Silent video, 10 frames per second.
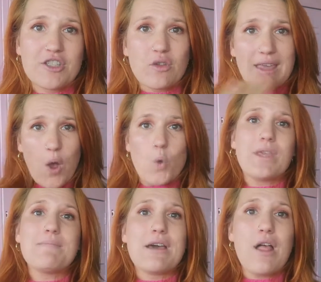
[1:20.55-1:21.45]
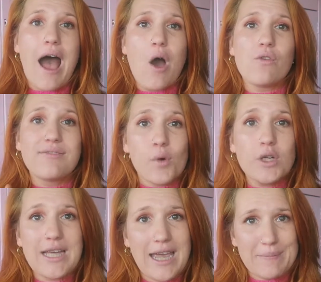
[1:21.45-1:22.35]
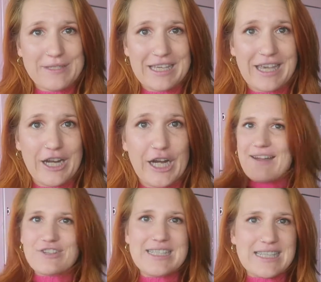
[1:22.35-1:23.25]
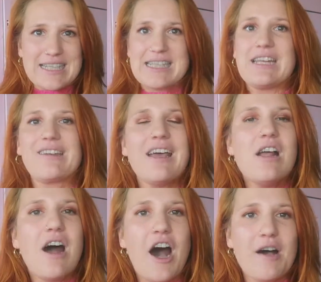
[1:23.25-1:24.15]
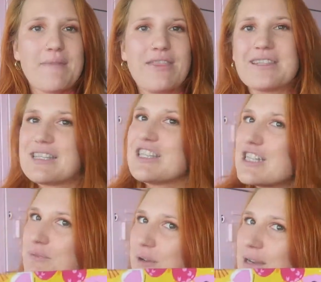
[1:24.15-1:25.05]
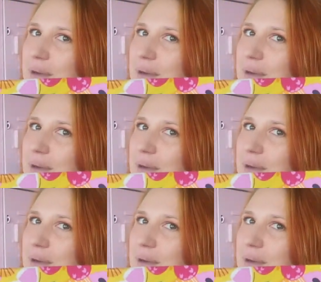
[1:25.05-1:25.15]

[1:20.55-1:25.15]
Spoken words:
so they only mail out 4 times a year every season, and this is their spring